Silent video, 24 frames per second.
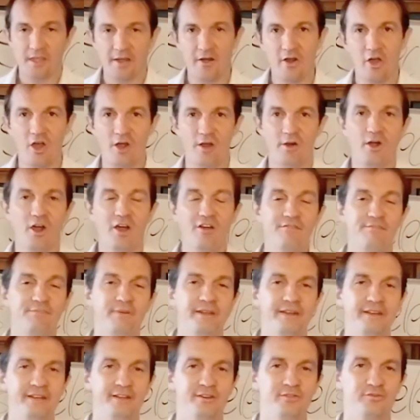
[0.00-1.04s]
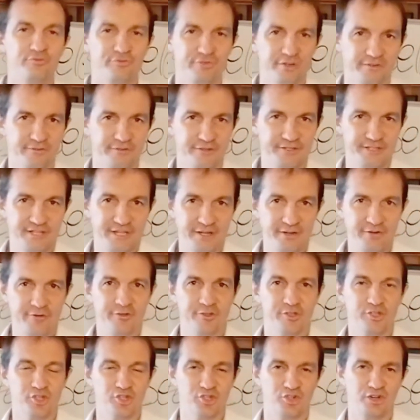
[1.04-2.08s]
And I've been in rivers here
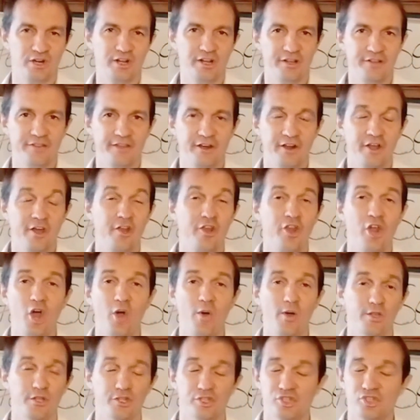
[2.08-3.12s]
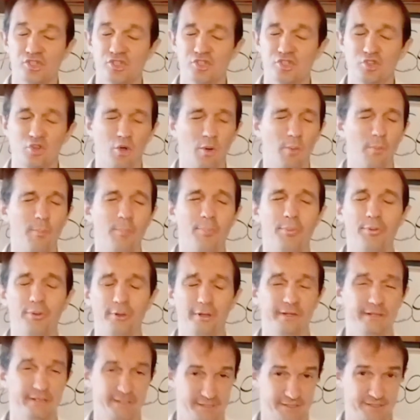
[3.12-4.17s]
in Australia that I know are
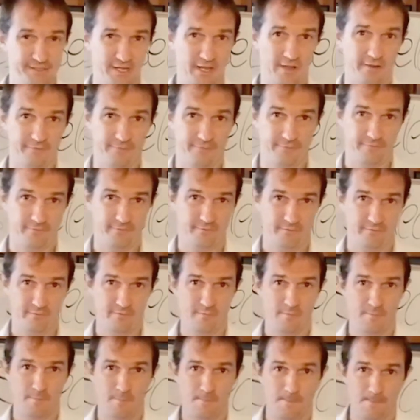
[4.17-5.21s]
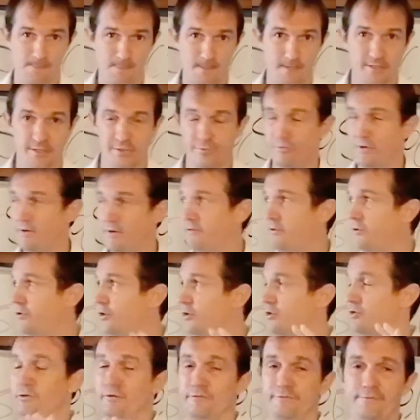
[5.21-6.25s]
completely safe. There's a river
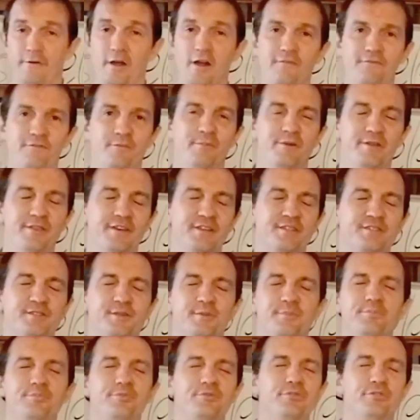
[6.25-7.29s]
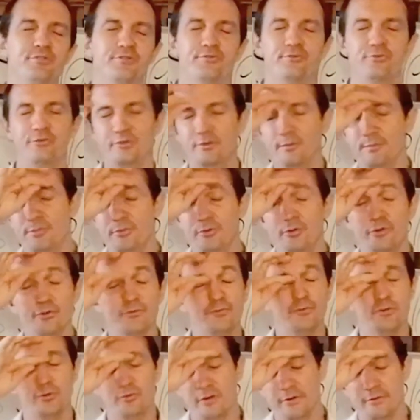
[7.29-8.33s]
not too far from me that's a beautiful,
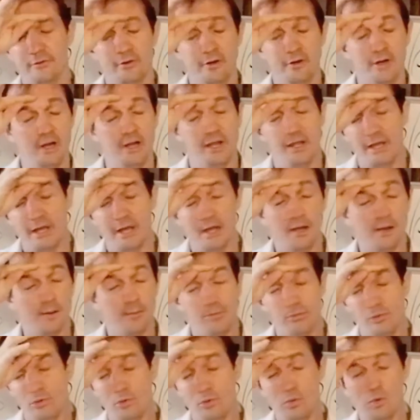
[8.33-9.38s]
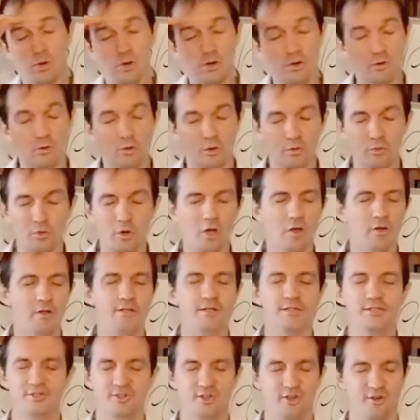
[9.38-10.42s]
beautiful river. Blue Water or
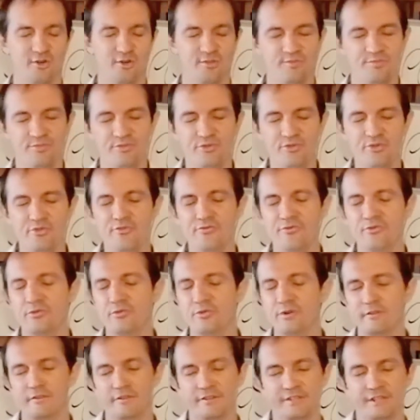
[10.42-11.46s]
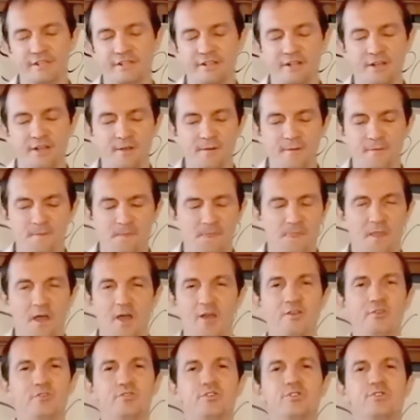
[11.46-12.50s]
Rolling Stone, beautiful rivers. And
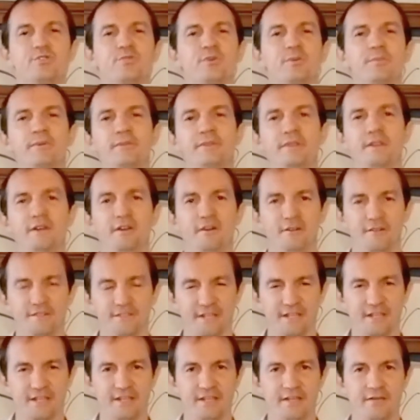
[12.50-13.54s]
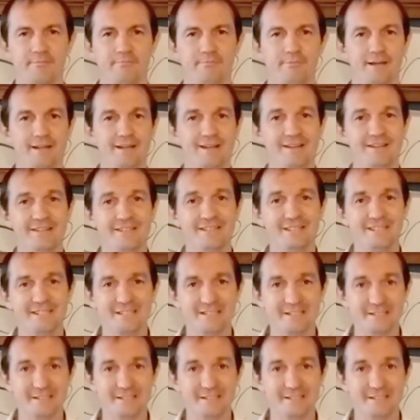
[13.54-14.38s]
I used to swim in there as a kid, but I